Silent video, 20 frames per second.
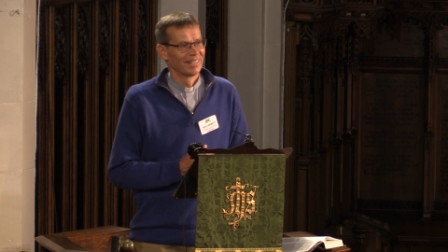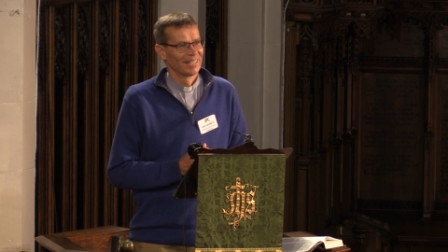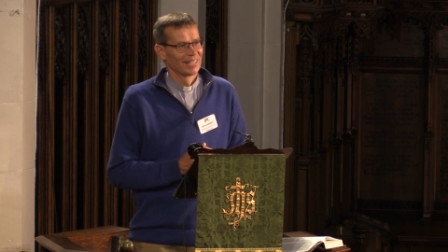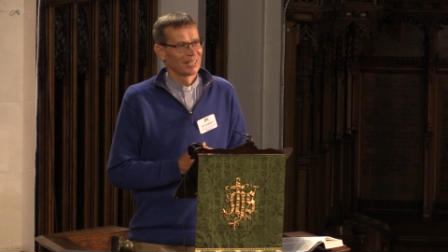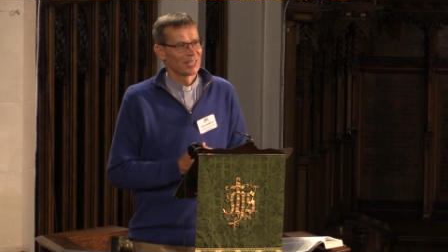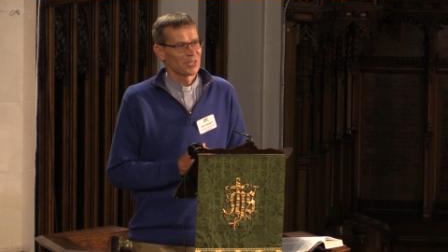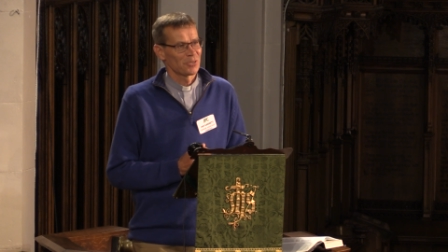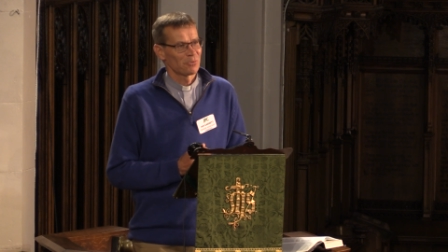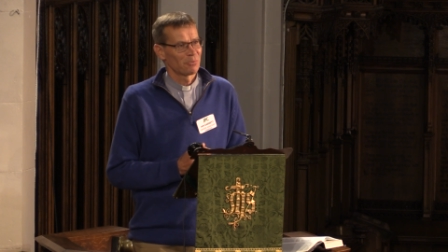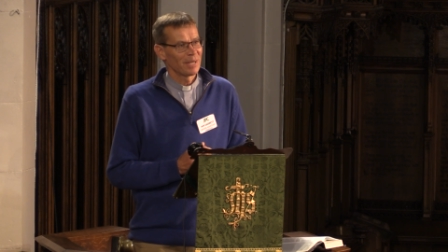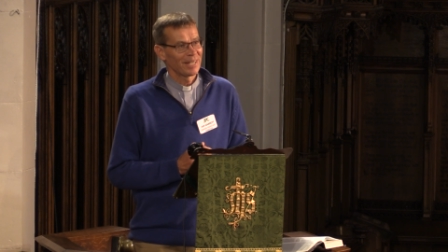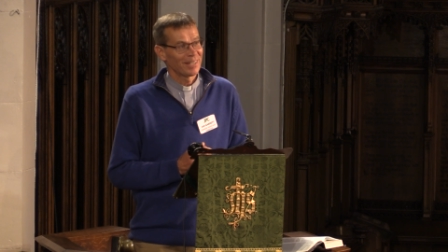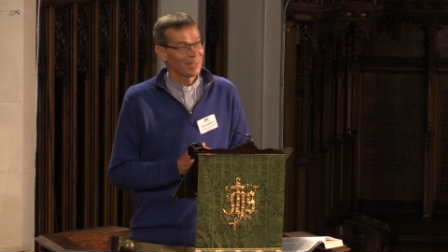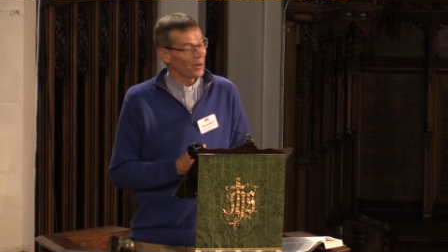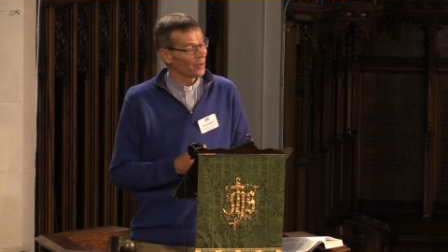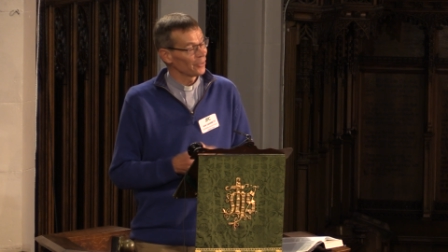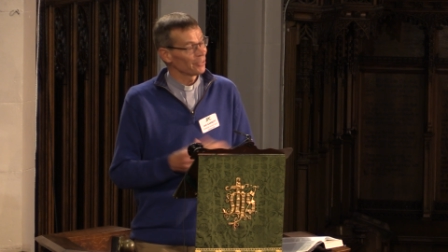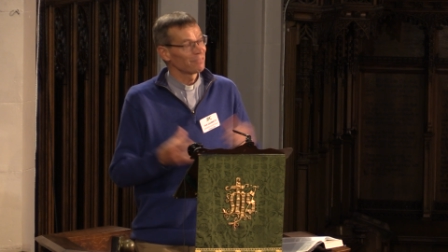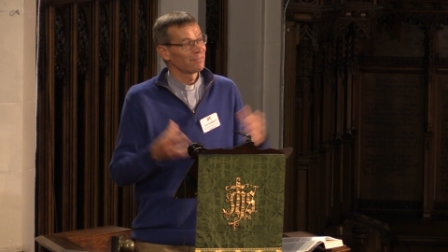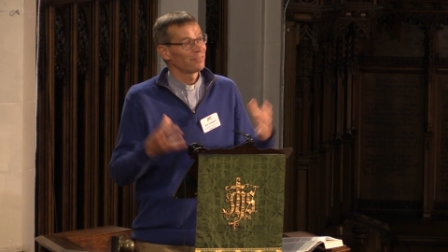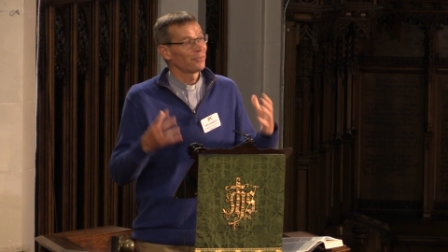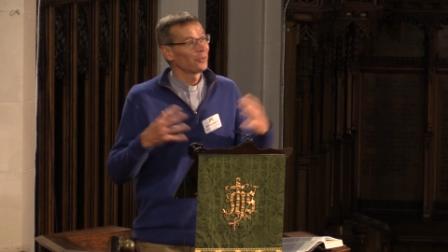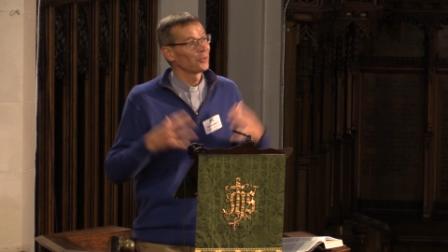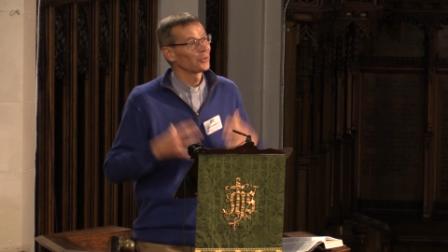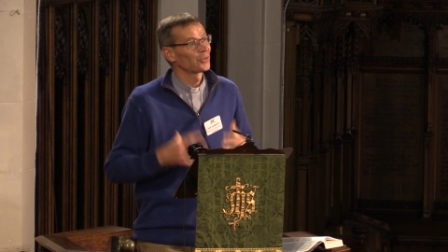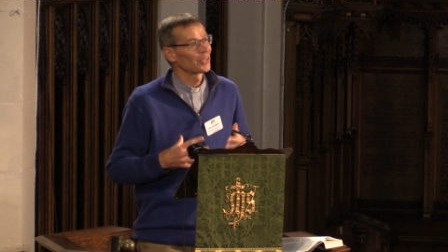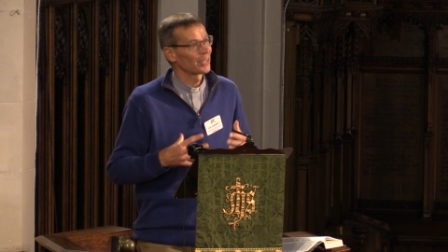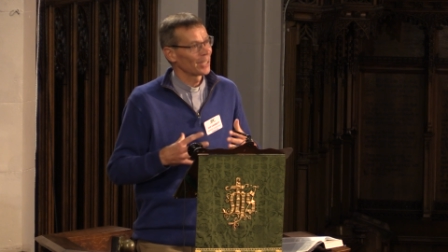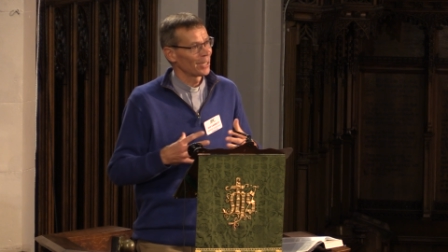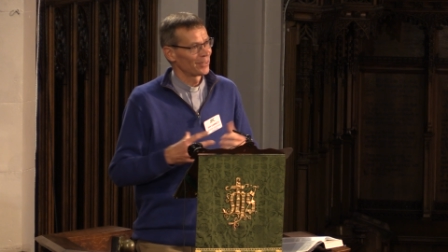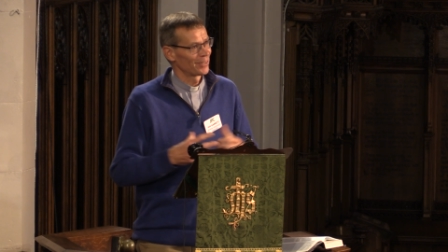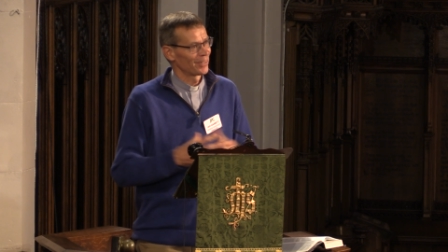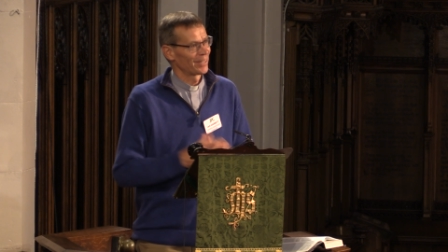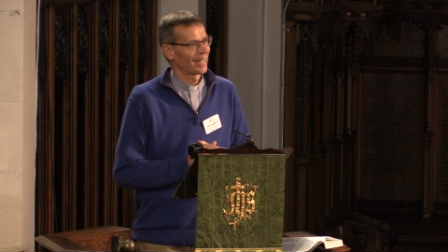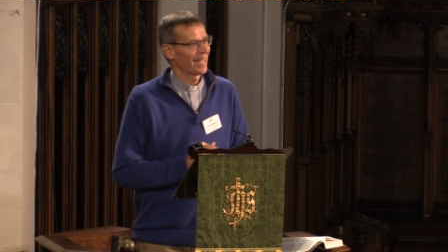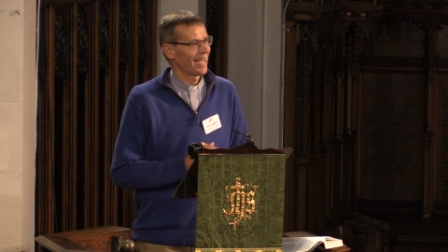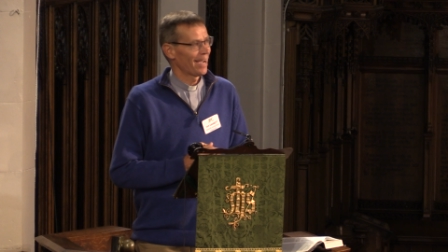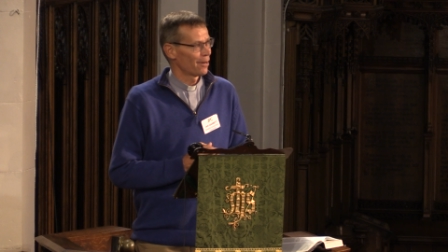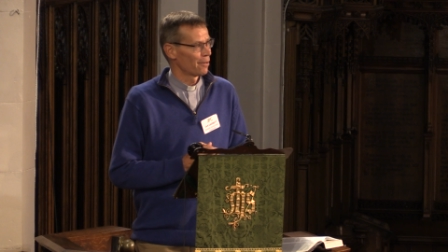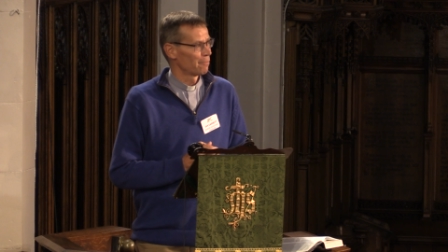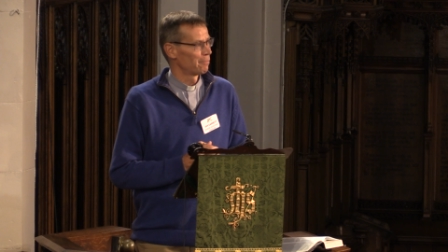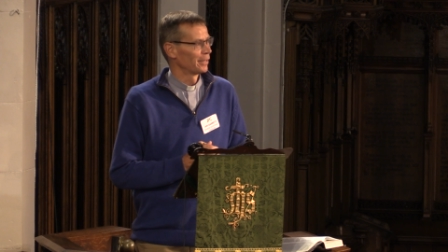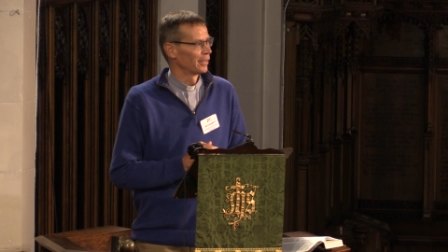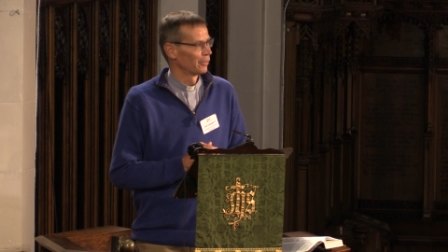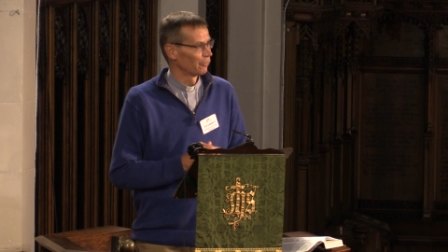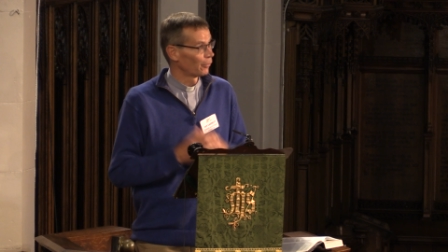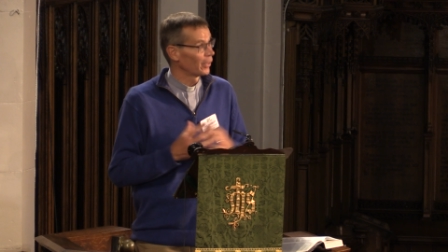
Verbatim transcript: because we can't afford to go to the Caribbean.